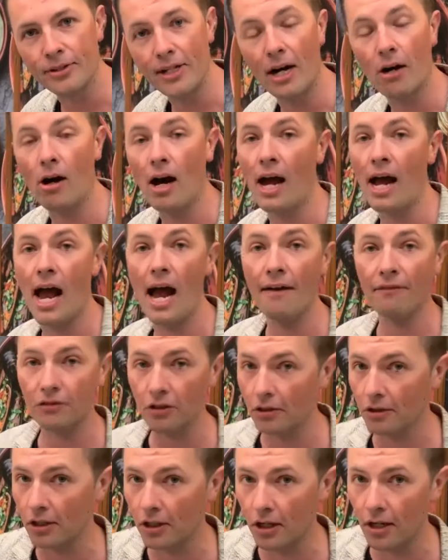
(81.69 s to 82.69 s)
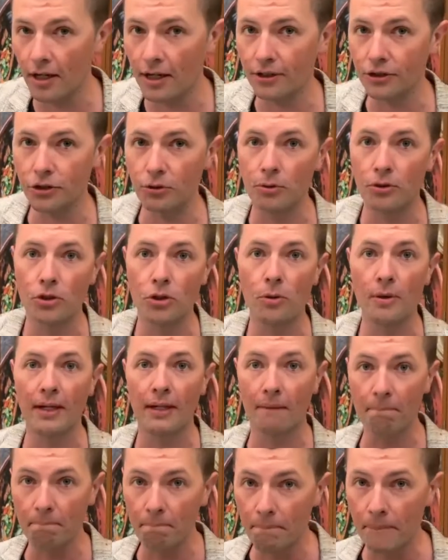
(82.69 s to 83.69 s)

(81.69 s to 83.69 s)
Now, I have got clients who are doing